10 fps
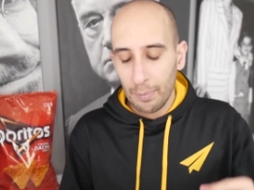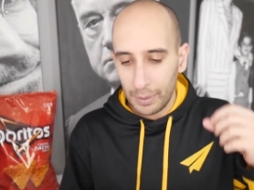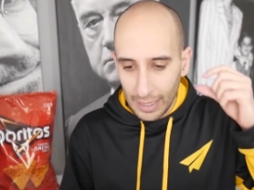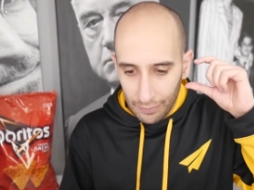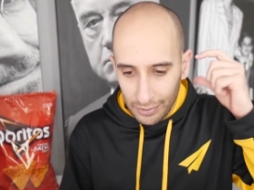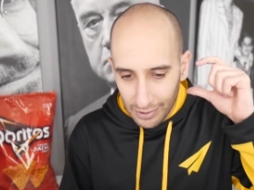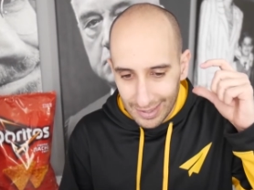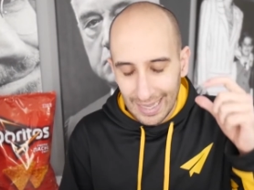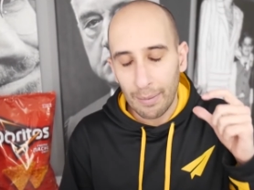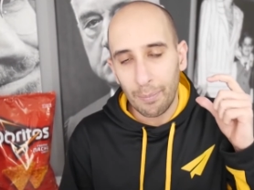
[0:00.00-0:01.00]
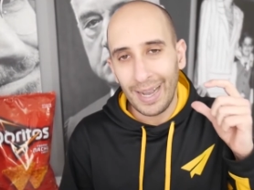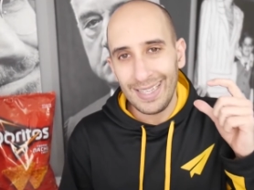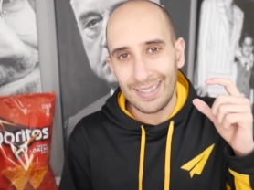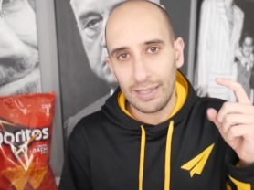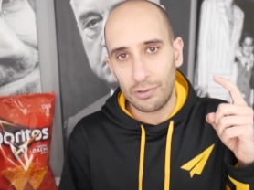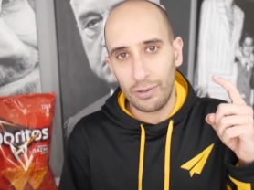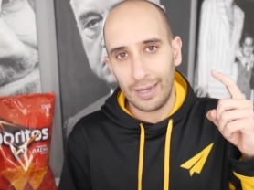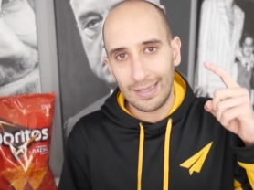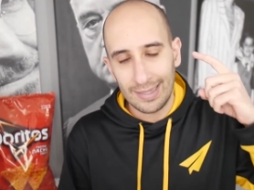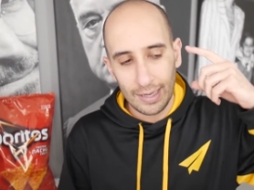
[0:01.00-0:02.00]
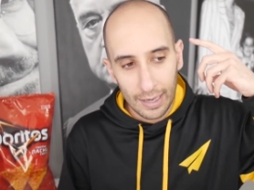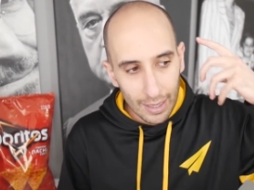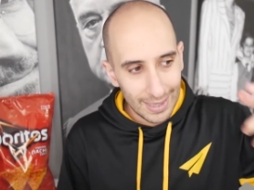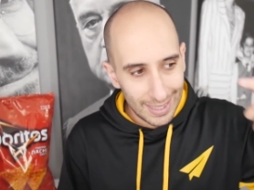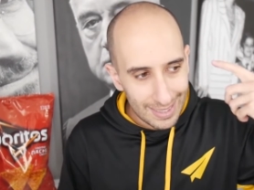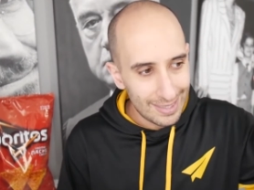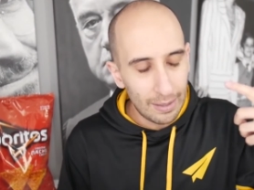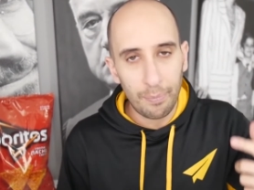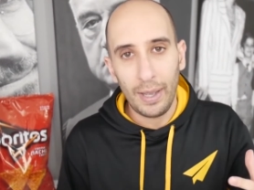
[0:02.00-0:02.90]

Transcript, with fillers: but even just that mindset trick to say, this is the